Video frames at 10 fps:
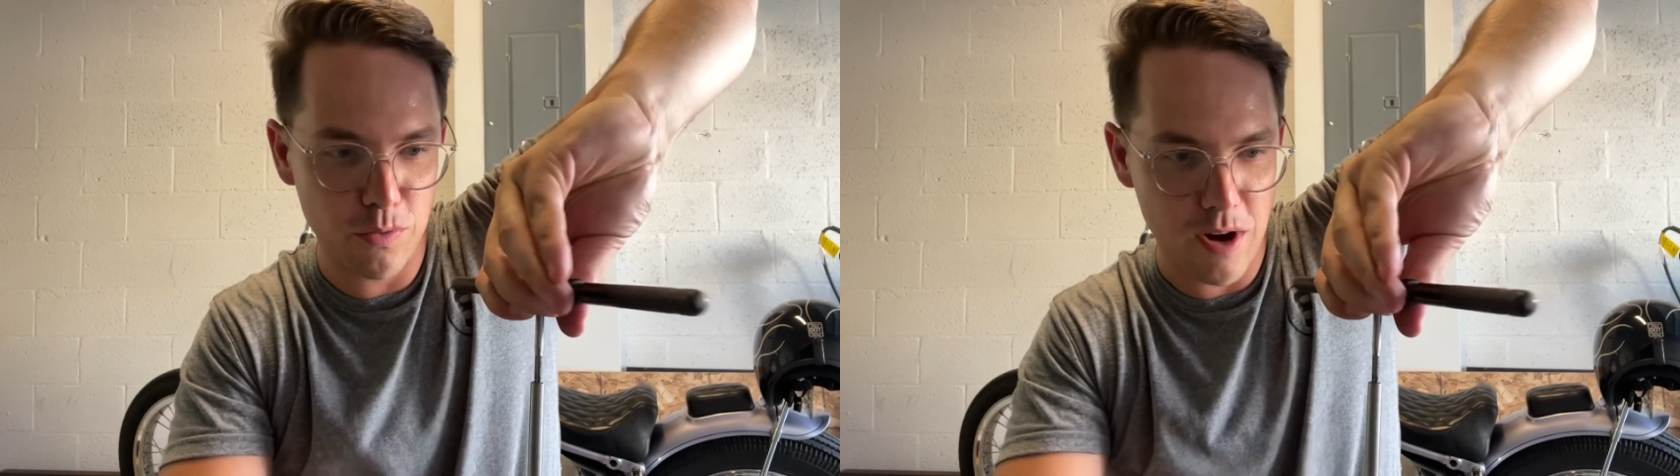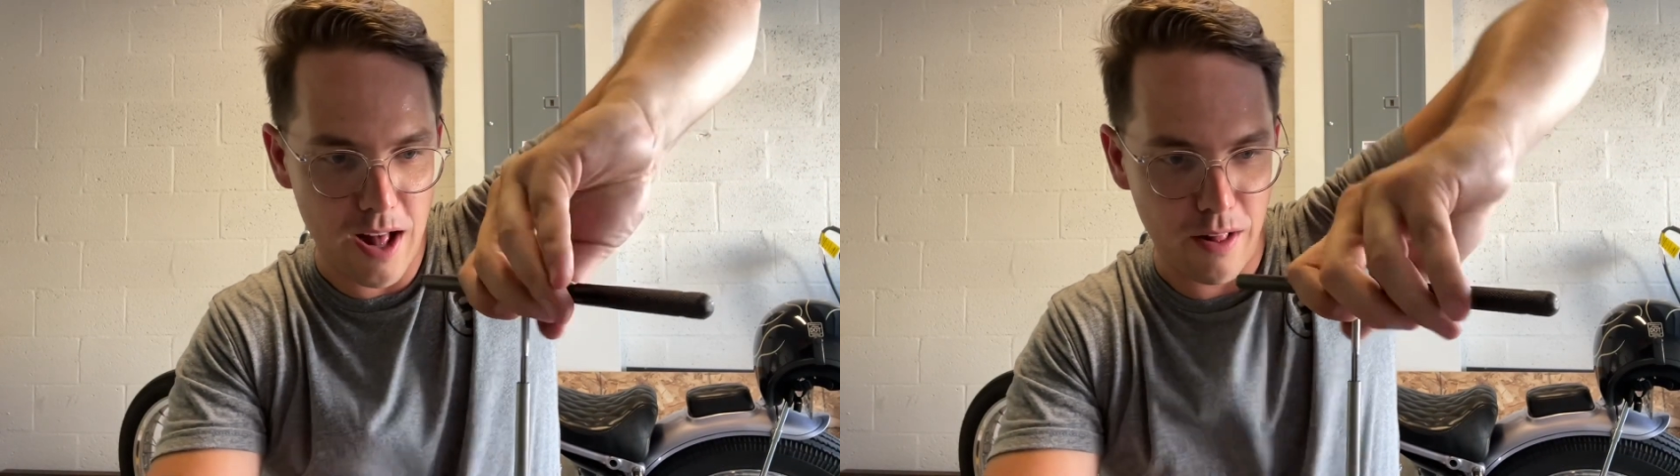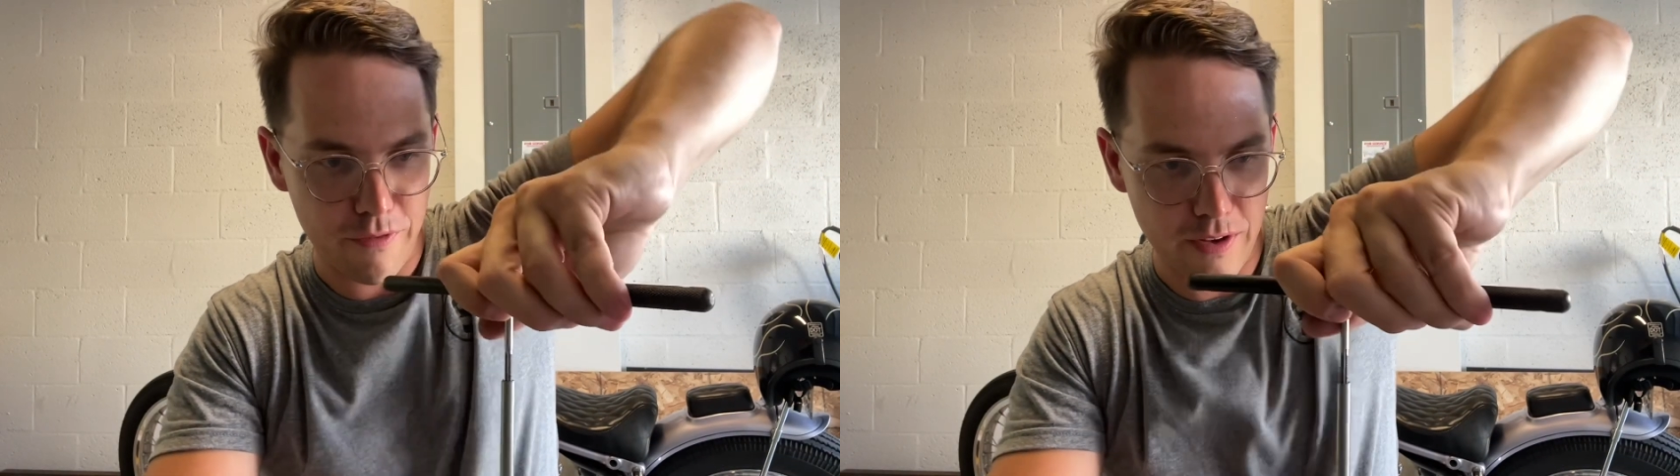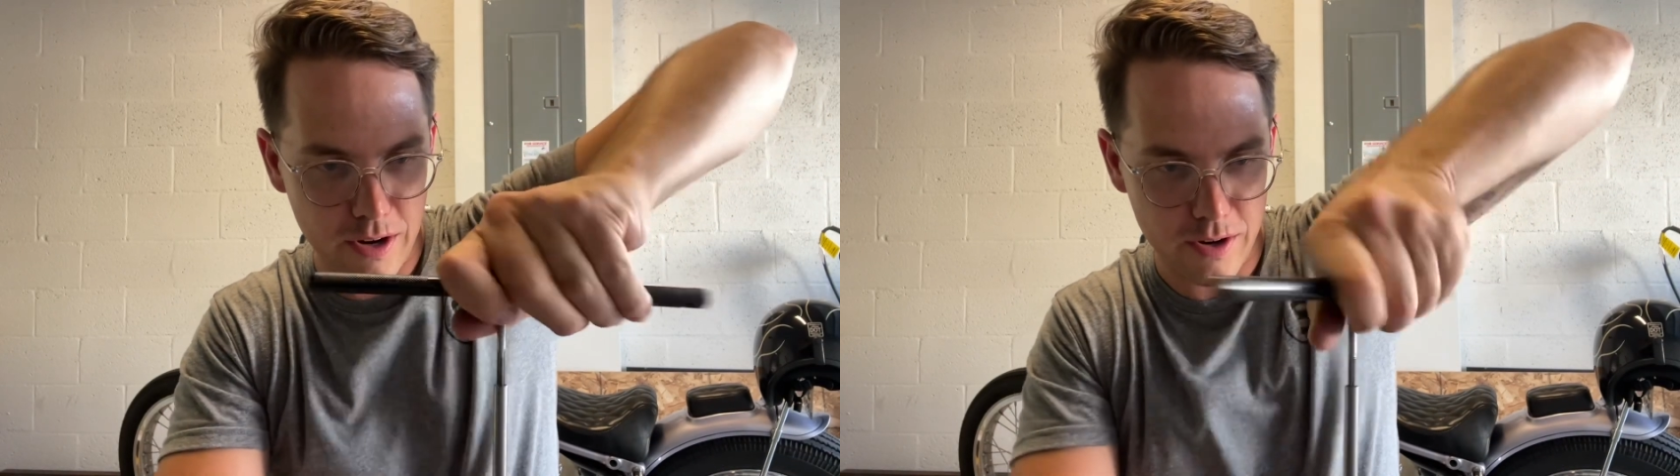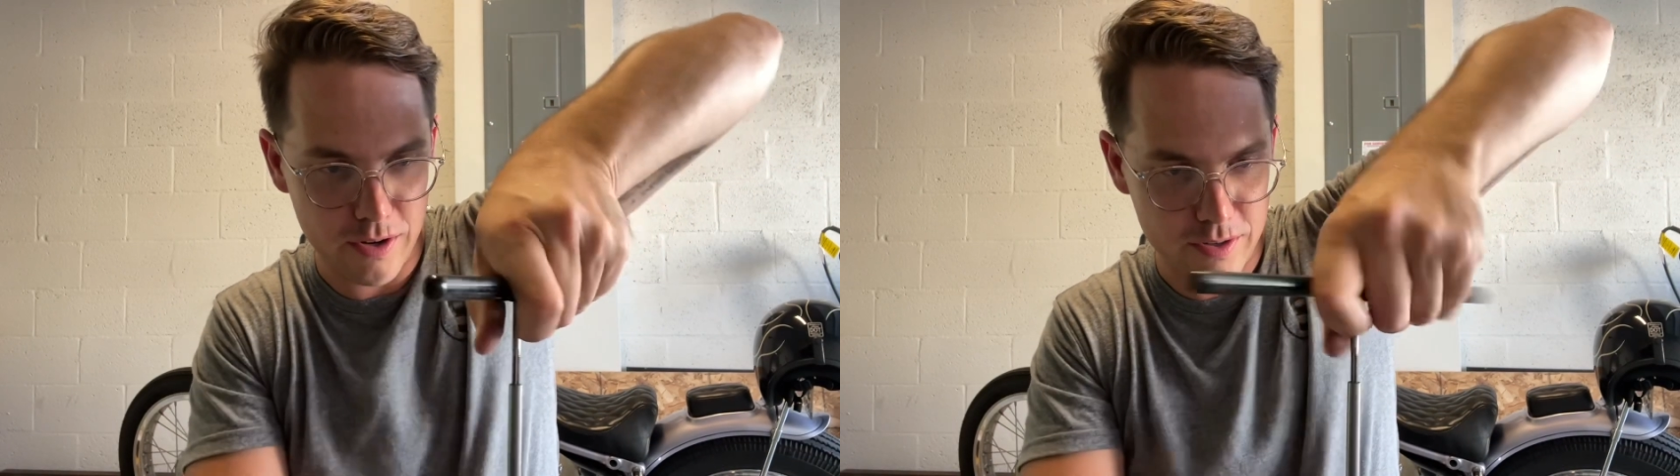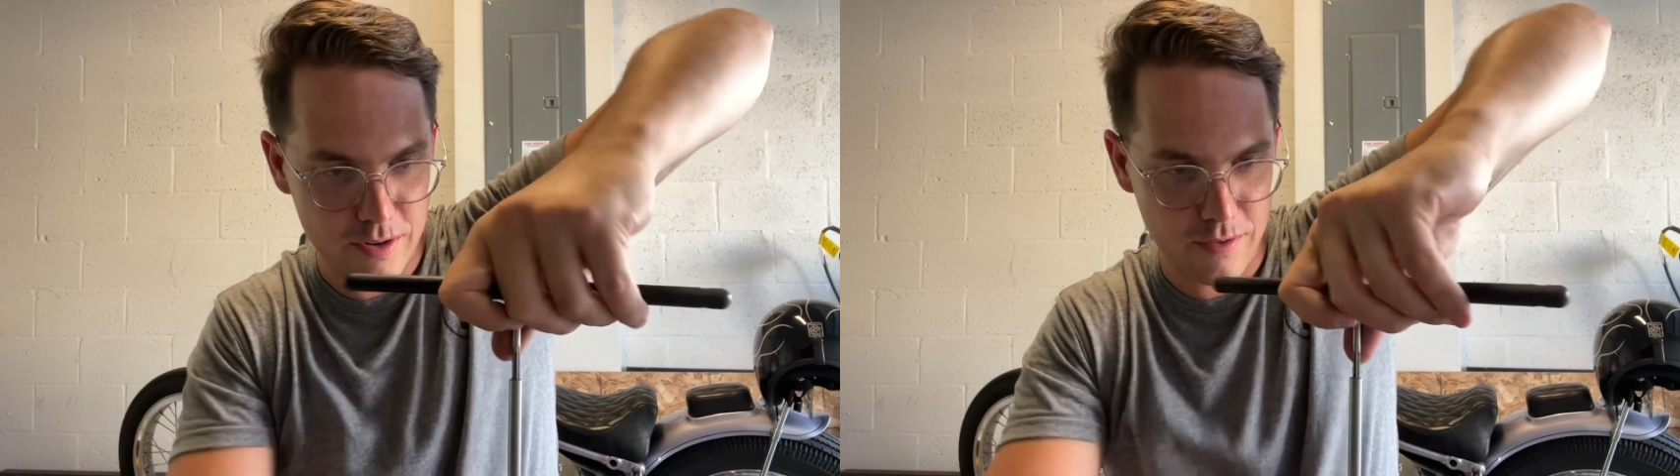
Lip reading: well. Fingers